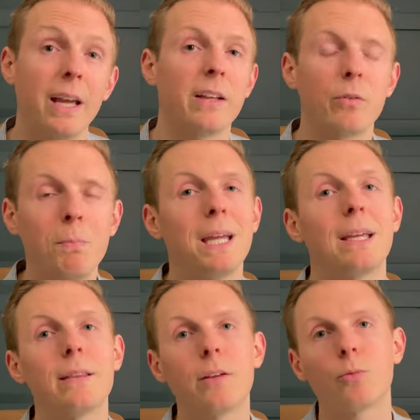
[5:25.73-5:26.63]
it's
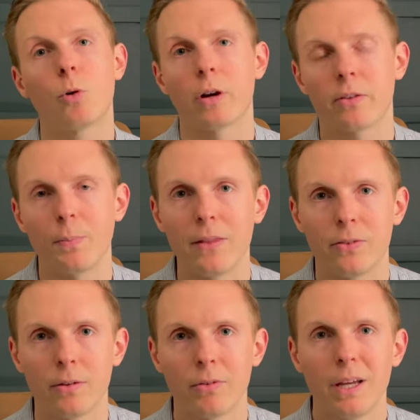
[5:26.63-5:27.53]
making things more
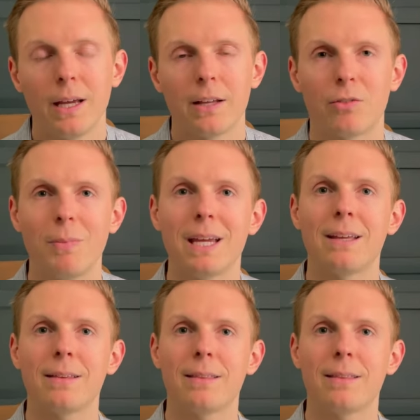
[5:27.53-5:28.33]
expensive. It's making